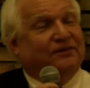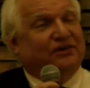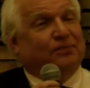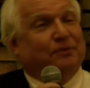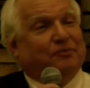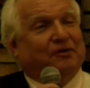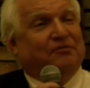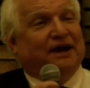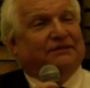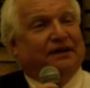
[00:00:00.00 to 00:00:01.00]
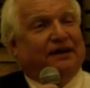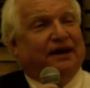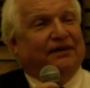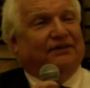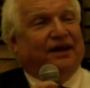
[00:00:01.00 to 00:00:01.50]
just before
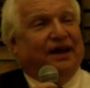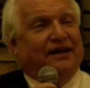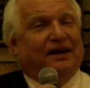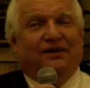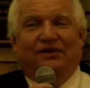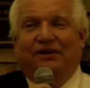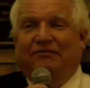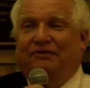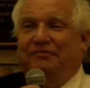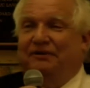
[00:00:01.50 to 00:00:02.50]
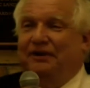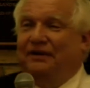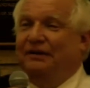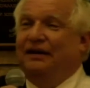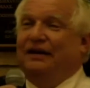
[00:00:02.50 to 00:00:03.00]
Valentine's Day in 1915.